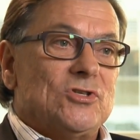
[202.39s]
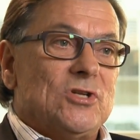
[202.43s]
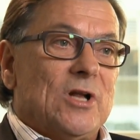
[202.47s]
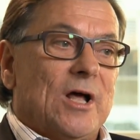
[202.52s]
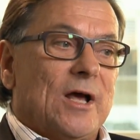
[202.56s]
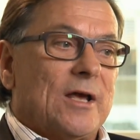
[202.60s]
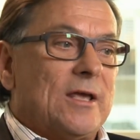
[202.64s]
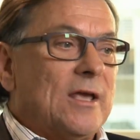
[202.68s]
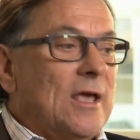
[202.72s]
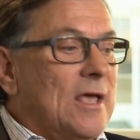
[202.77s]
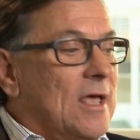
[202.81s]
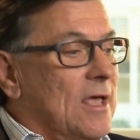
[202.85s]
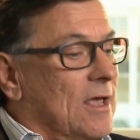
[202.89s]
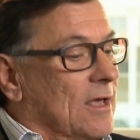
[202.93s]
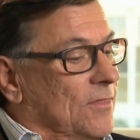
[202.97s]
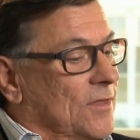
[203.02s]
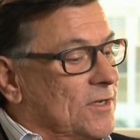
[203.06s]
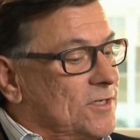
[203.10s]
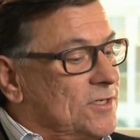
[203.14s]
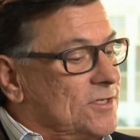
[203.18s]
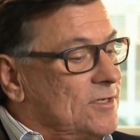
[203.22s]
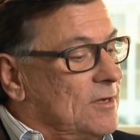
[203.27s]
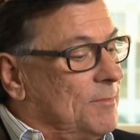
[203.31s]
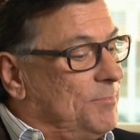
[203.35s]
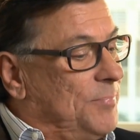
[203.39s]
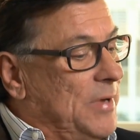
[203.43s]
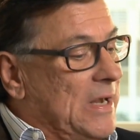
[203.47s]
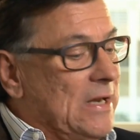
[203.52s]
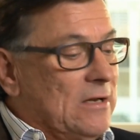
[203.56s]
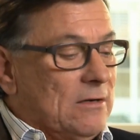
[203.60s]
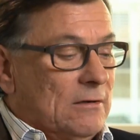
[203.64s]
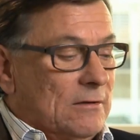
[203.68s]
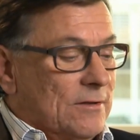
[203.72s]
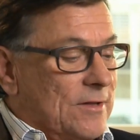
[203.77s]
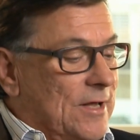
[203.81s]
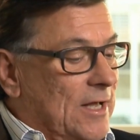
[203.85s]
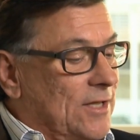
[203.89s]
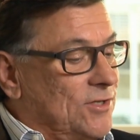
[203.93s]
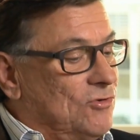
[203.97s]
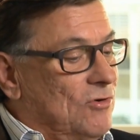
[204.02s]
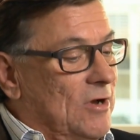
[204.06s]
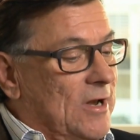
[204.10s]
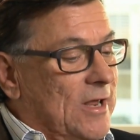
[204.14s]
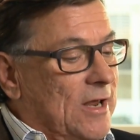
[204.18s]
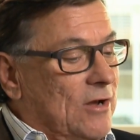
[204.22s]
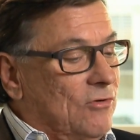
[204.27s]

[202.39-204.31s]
like, this is a beetle, that's really